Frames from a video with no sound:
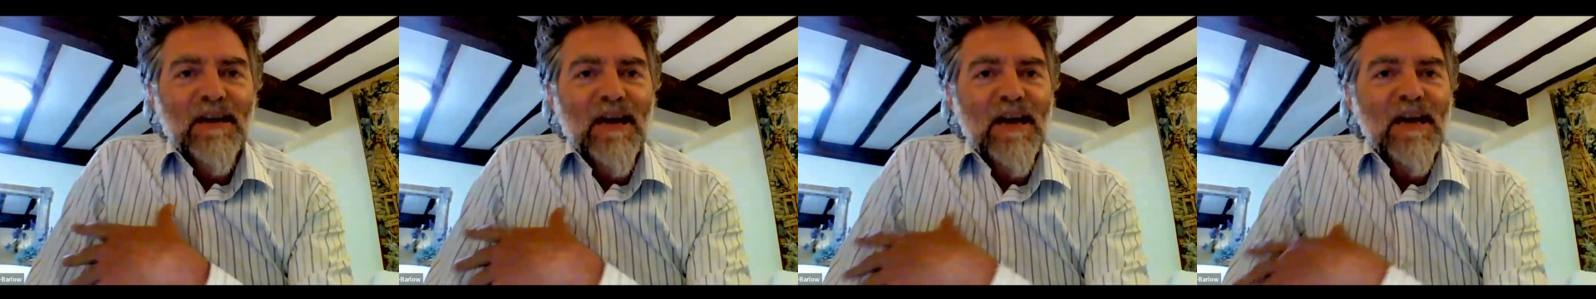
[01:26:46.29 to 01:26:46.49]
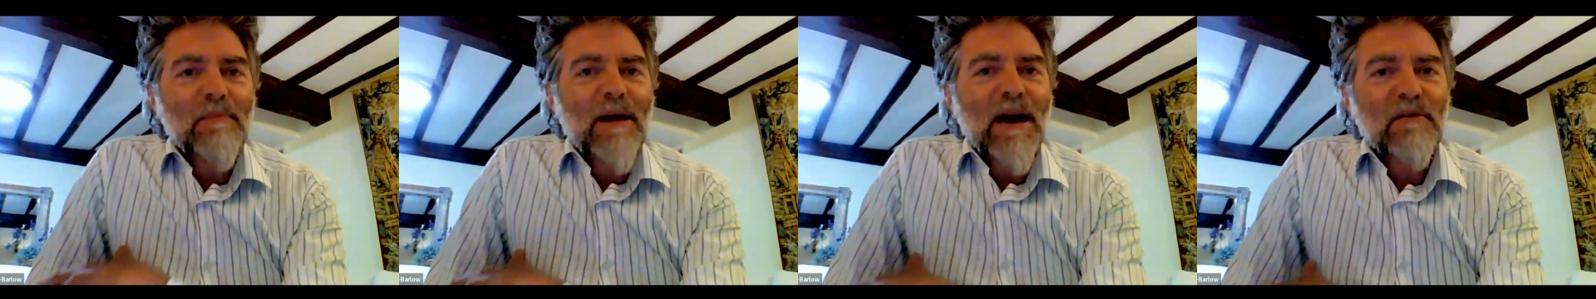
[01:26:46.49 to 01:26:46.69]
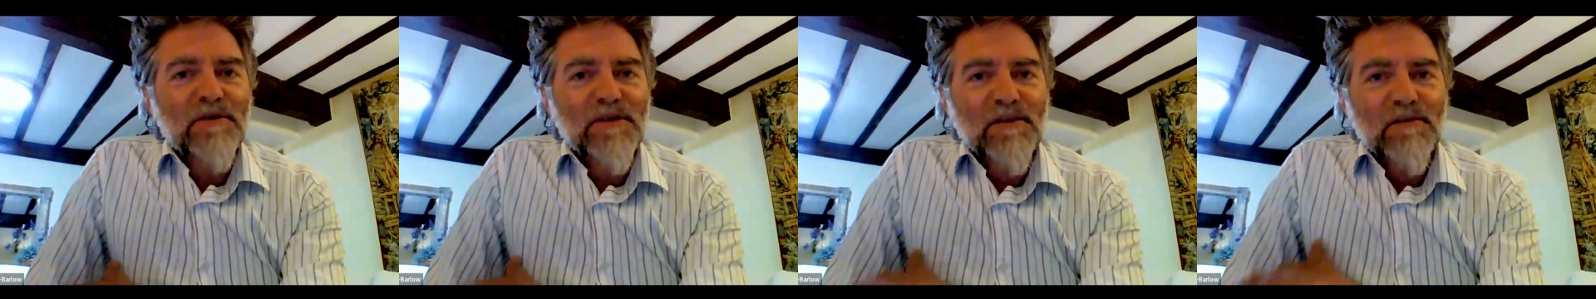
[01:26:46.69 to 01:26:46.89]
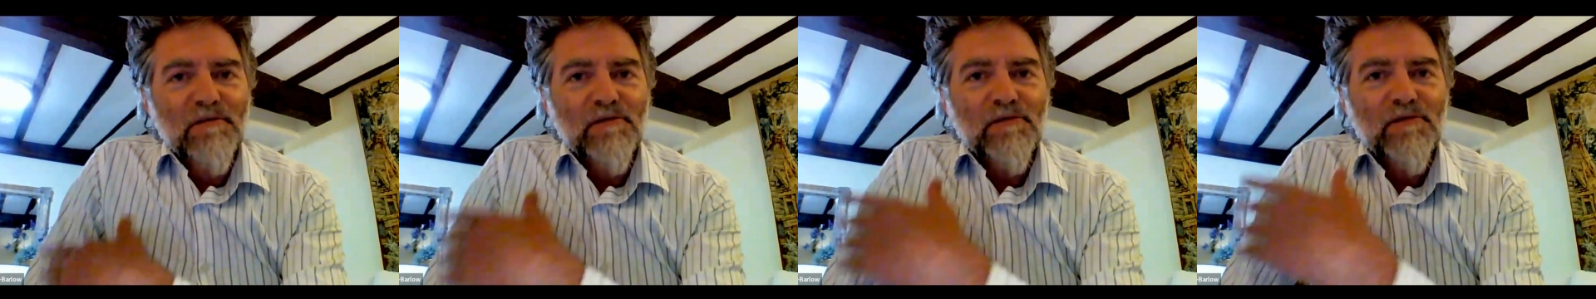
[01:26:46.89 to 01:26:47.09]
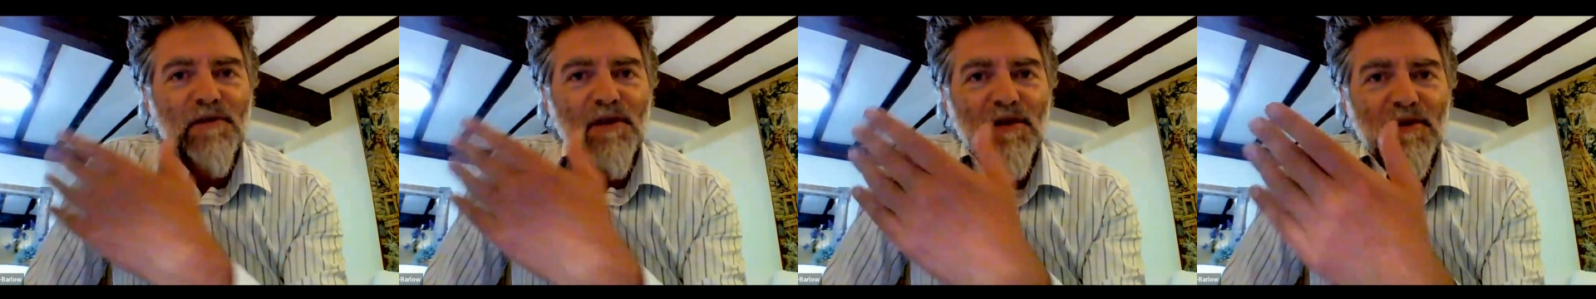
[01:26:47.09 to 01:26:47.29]
came out
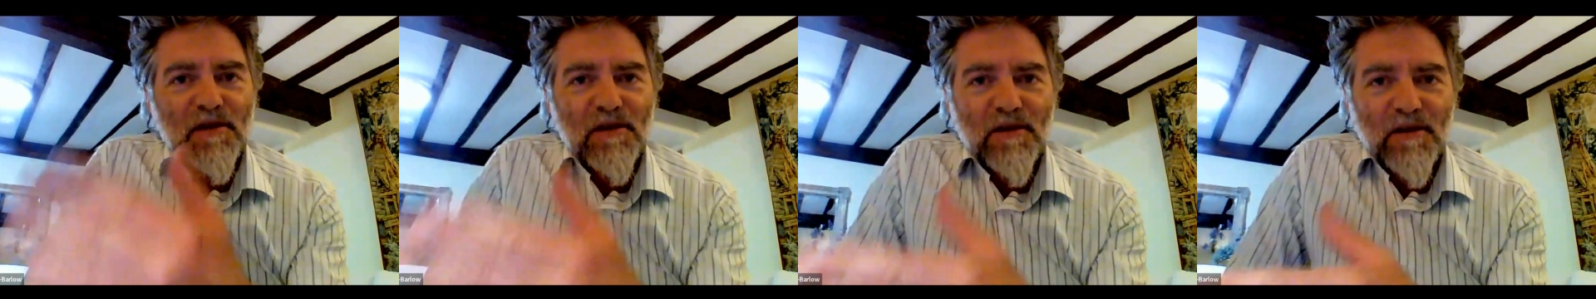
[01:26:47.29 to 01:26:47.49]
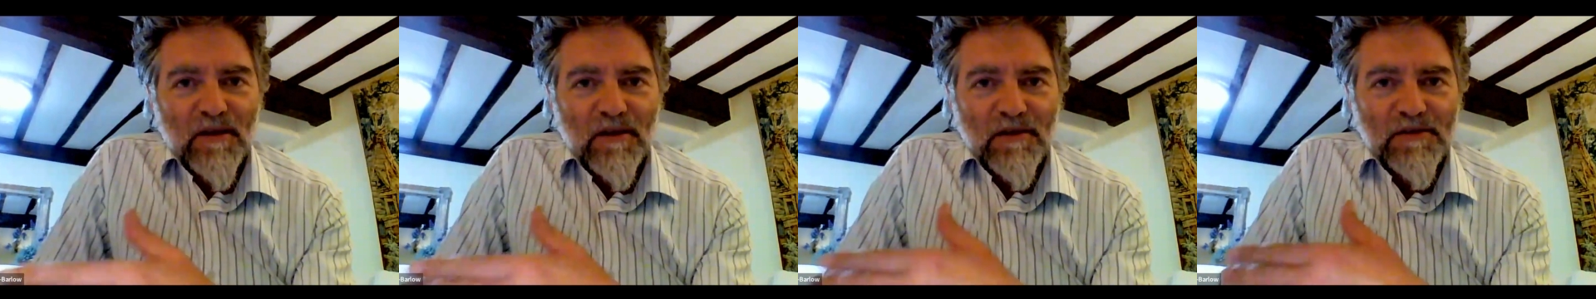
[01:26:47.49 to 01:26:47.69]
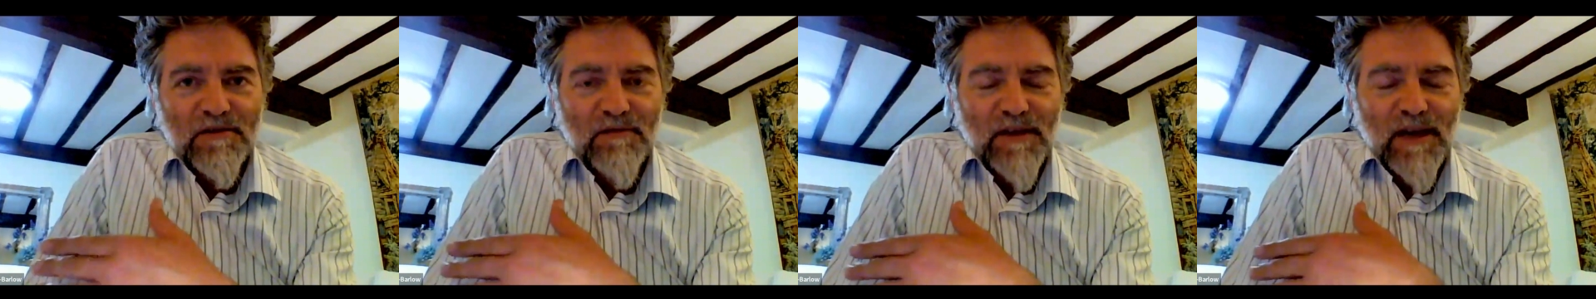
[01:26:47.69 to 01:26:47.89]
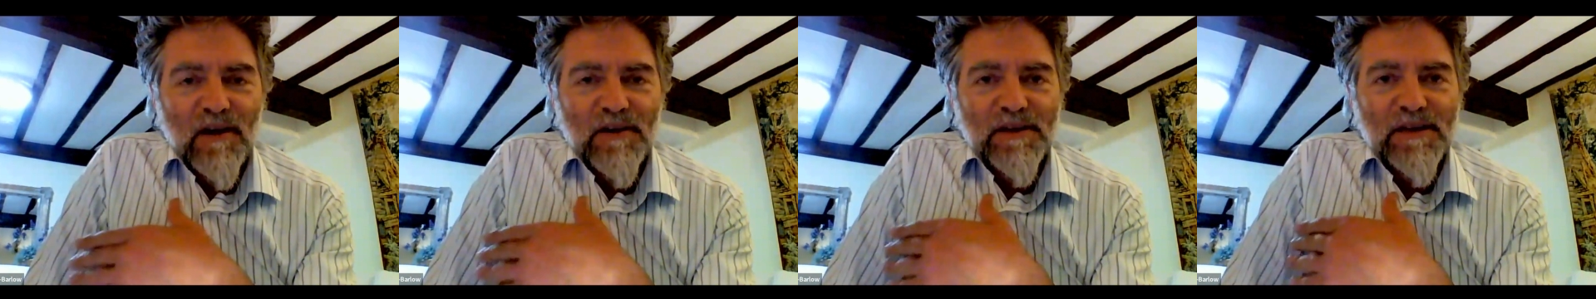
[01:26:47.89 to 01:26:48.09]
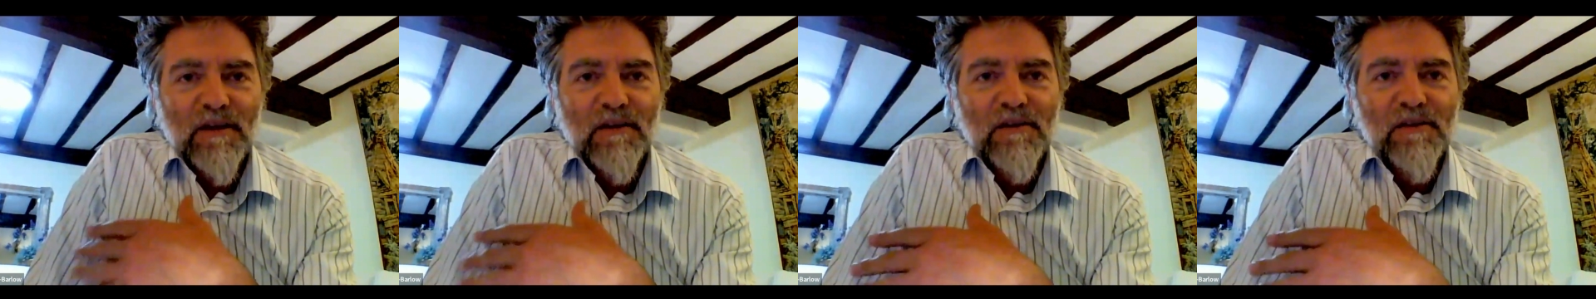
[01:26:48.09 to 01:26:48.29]
of a lot of the
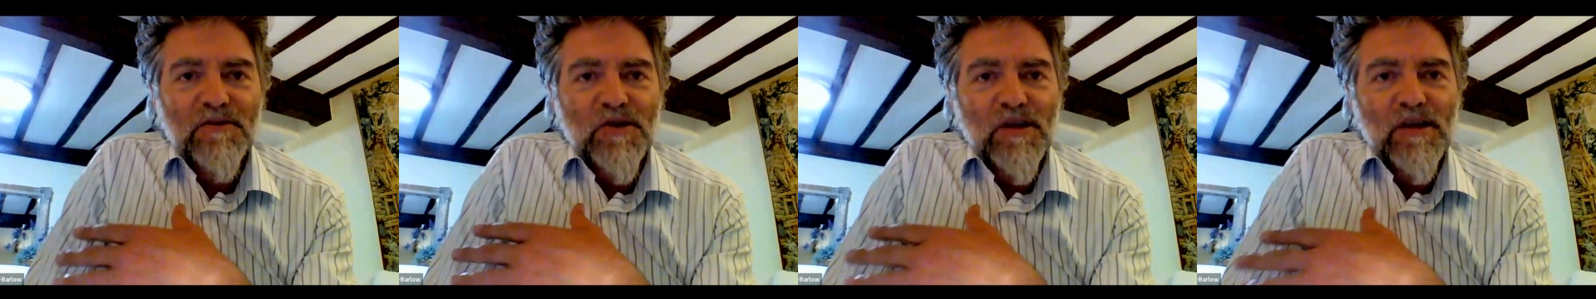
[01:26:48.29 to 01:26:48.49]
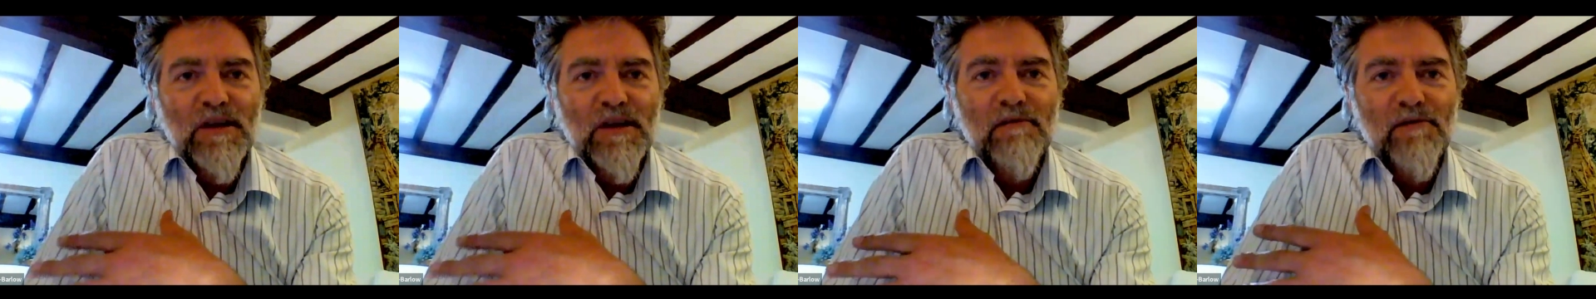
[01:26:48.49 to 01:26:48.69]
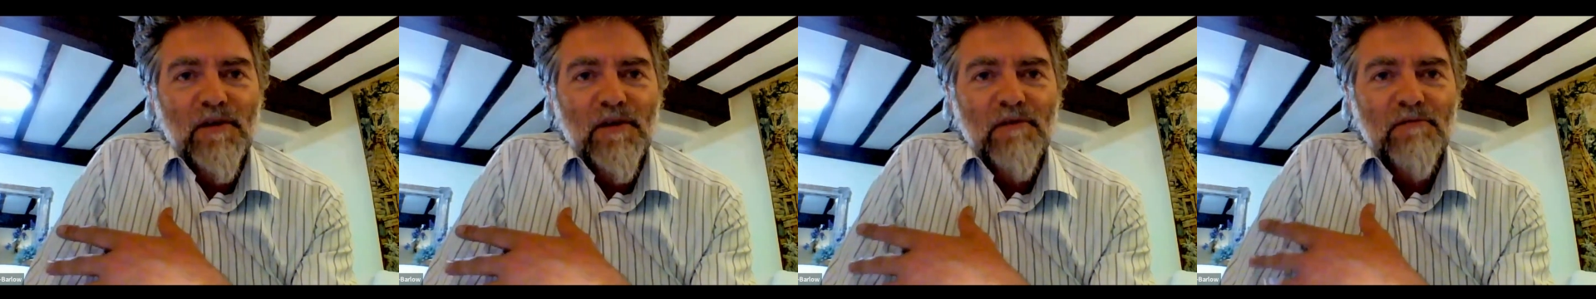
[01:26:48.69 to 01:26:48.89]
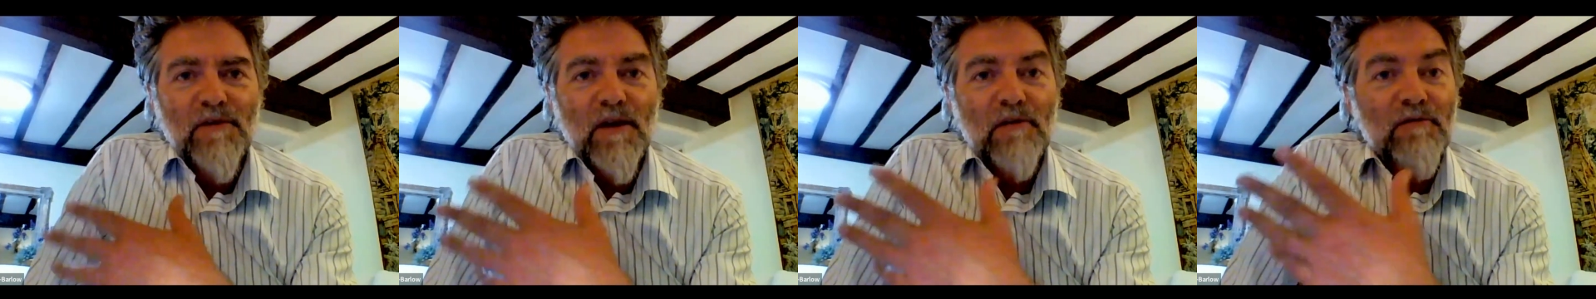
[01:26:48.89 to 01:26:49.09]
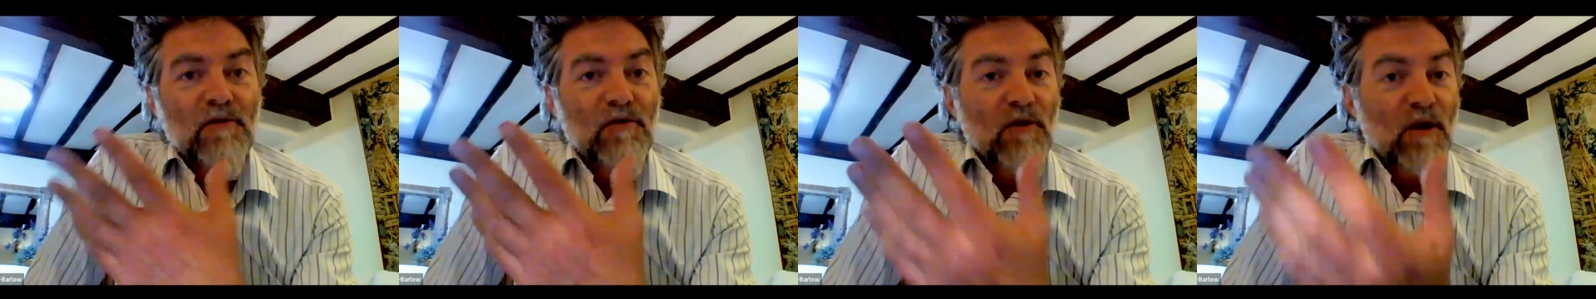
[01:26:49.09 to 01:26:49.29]
ideology of
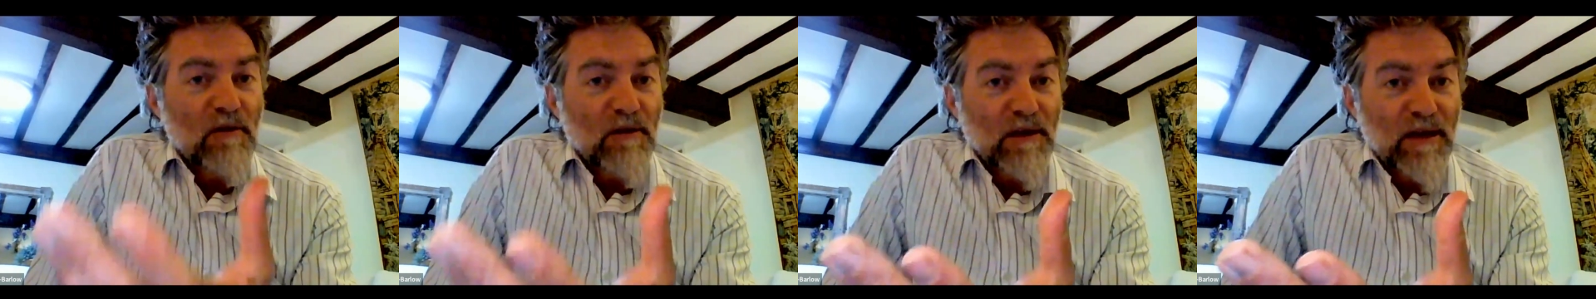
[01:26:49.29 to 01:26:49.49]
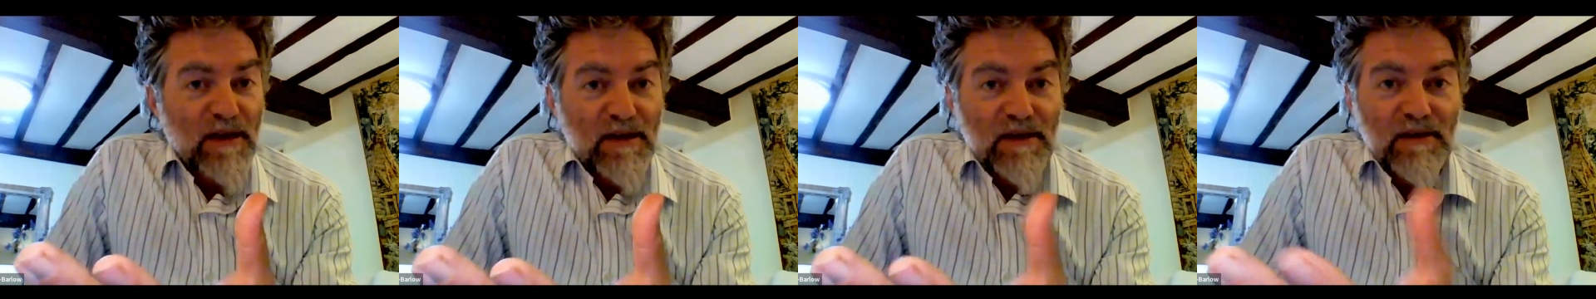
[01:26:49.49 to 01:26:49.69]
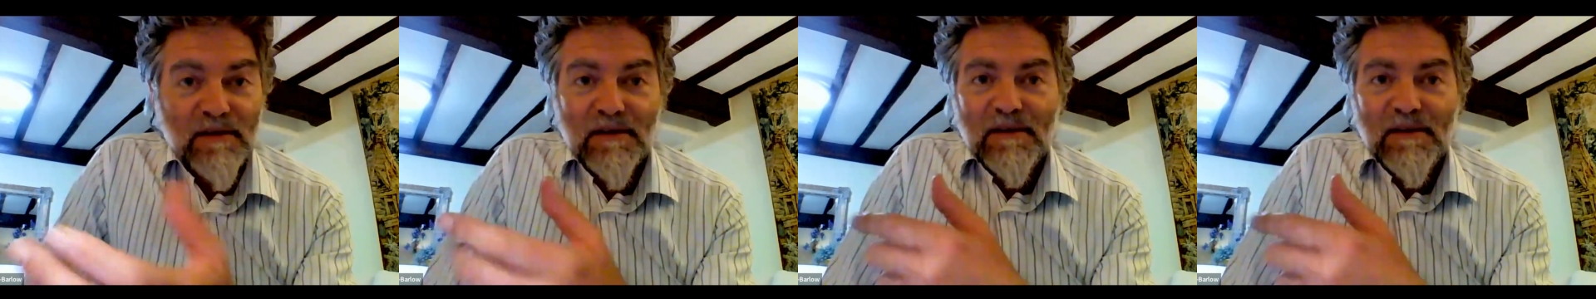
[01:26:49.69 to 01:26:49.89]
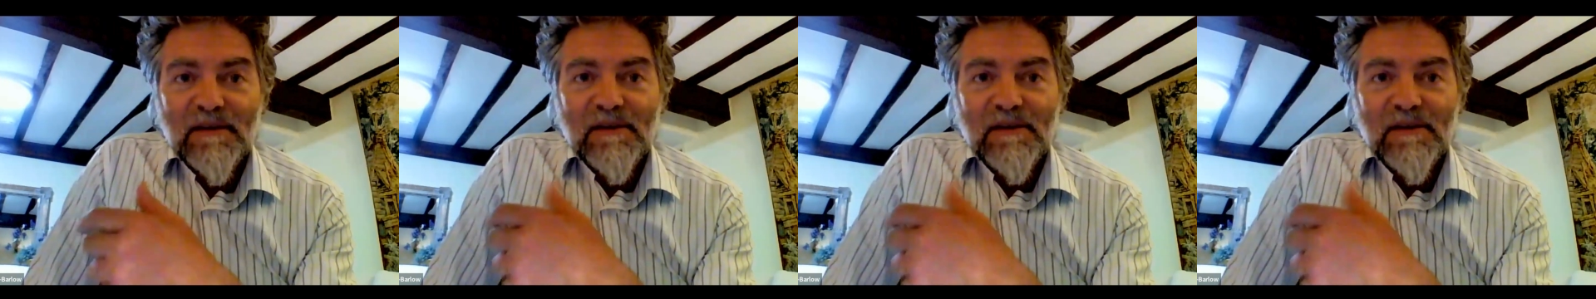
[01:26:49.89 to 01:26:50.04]
Crowley,